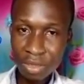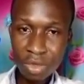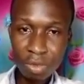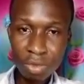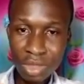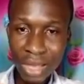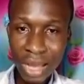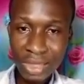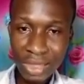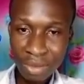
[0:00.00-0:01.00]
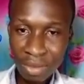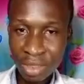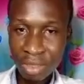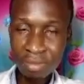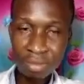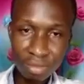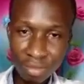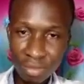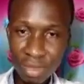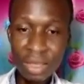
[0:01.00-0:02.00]
So you put ice around
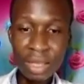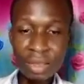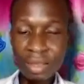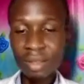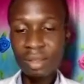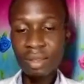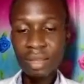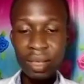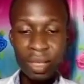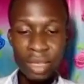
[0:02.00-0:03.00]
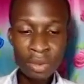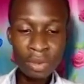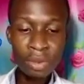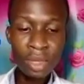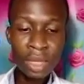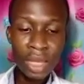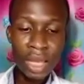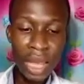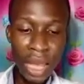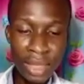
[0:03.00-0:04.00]
the heel,
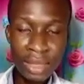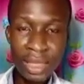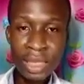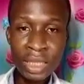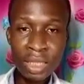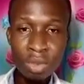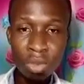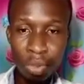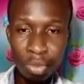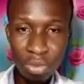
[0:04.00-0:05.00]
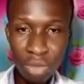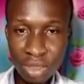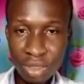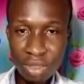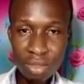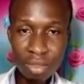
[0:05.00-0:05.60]
and then you compress.